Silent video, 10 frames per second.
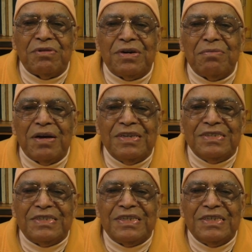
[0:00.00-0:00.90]
world by
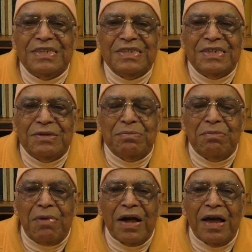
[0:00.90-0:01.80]
his
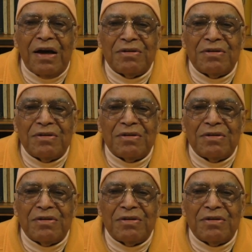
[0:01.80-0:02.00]
Maya.